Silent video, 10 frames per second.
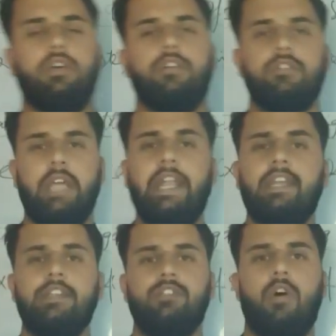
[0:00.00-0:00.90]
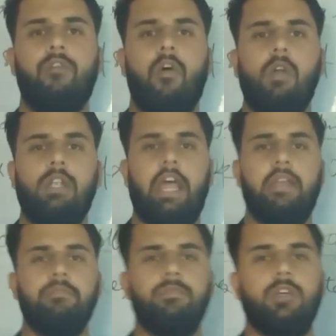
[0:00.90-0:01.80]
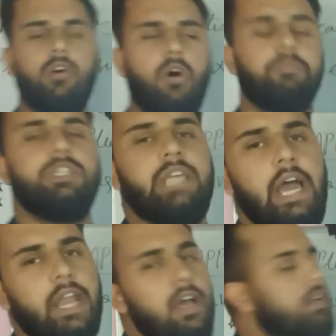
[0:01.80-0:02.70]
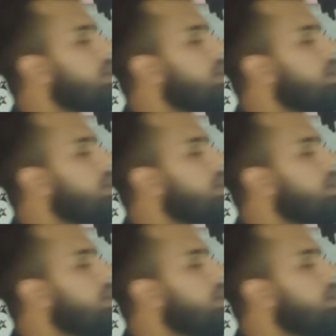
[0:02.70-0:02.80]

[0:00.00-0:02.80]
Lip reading: scientists of all time of this era.